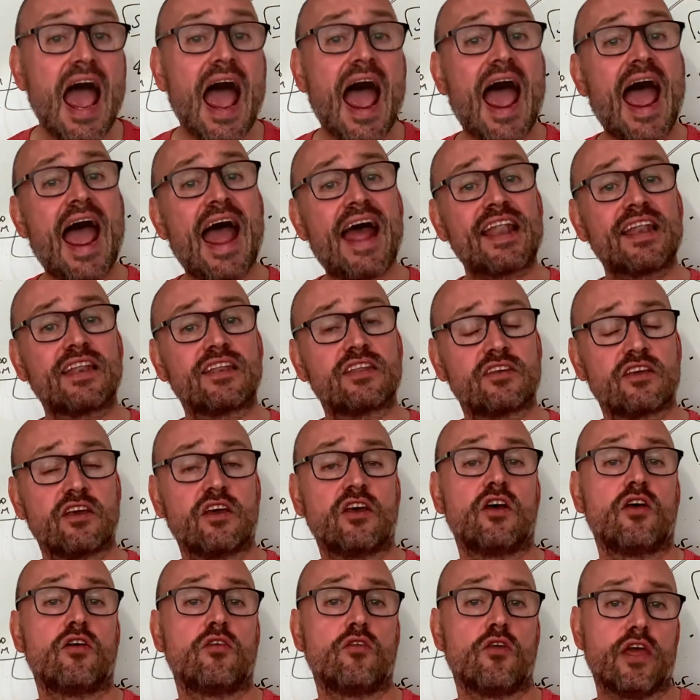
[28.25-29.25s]
and
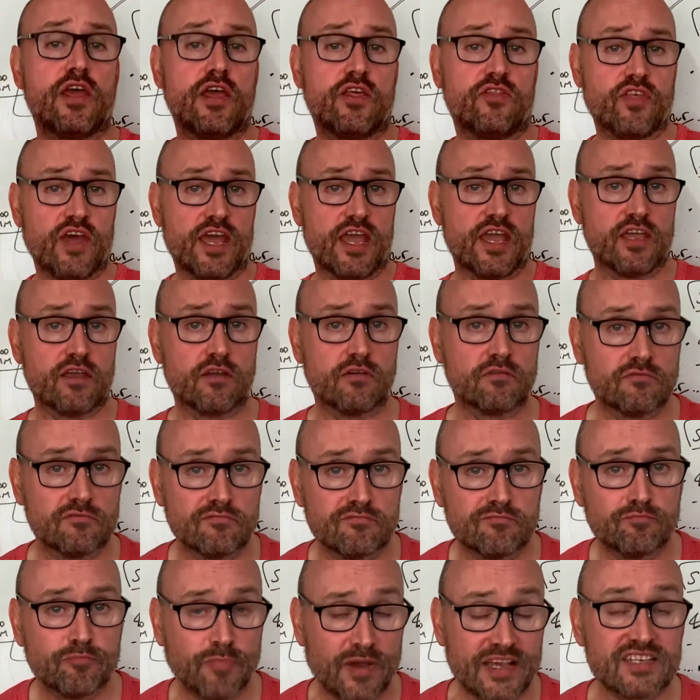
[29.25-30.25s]
they
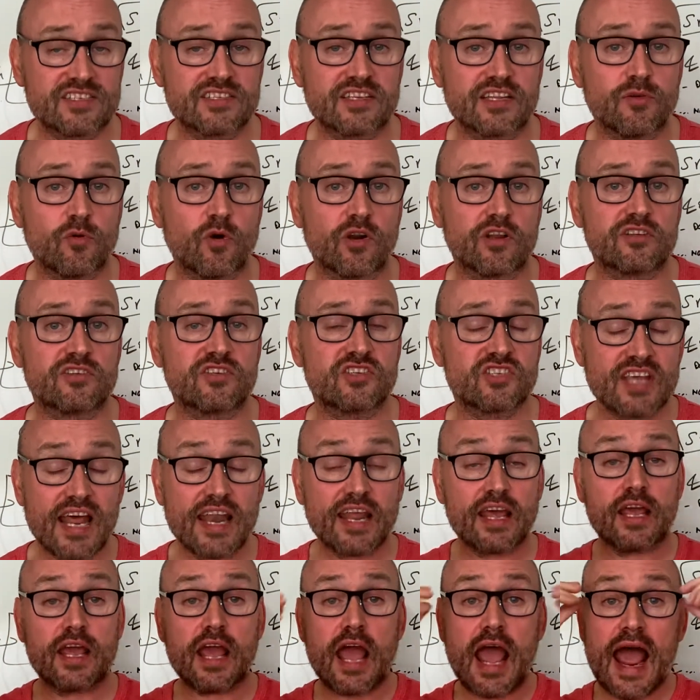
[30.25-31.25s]
basically wanted to sell
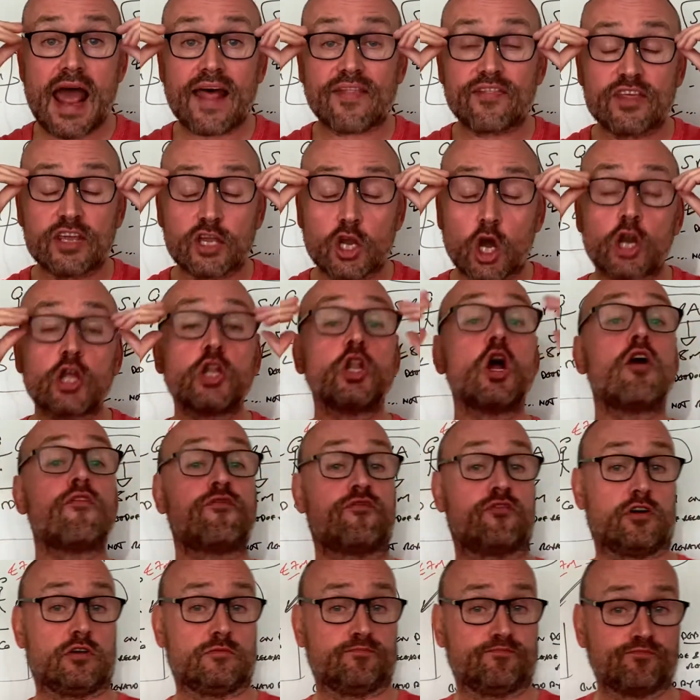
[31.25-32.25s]
it, and they got an
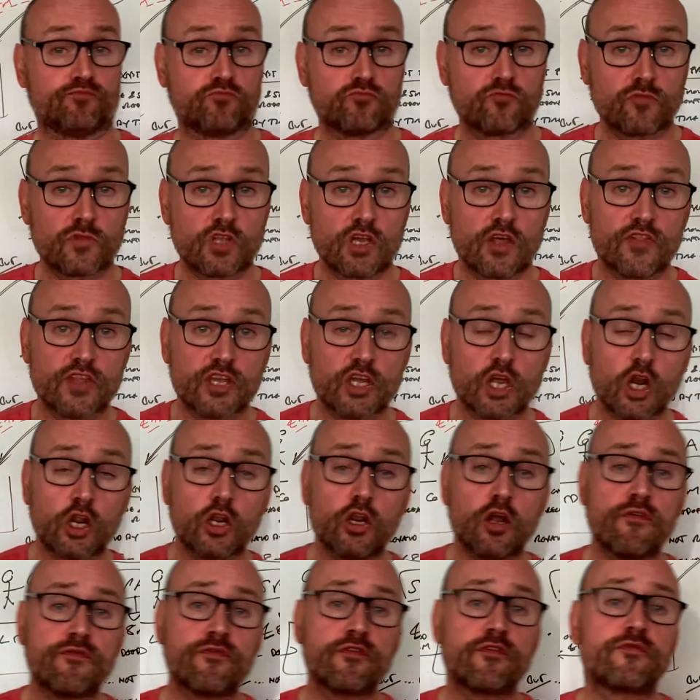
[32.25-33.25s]
offer. And they got an
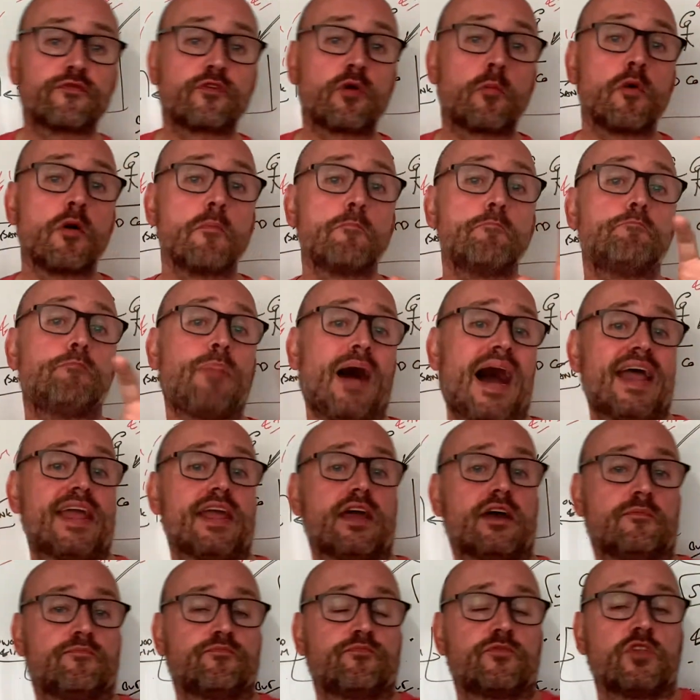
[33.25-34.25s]
offer from a buyer.